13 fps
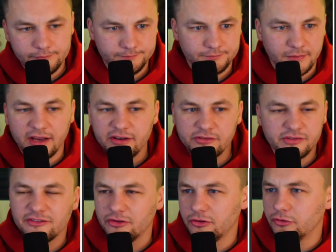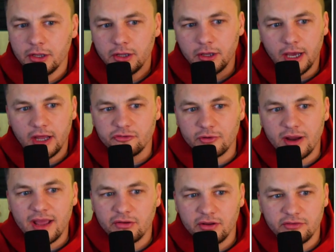I just like to use
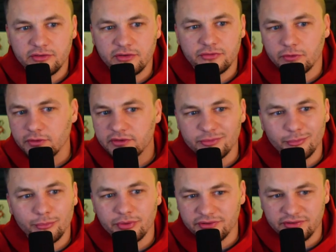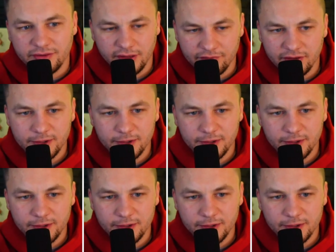DraftKings just for the simplicity of it,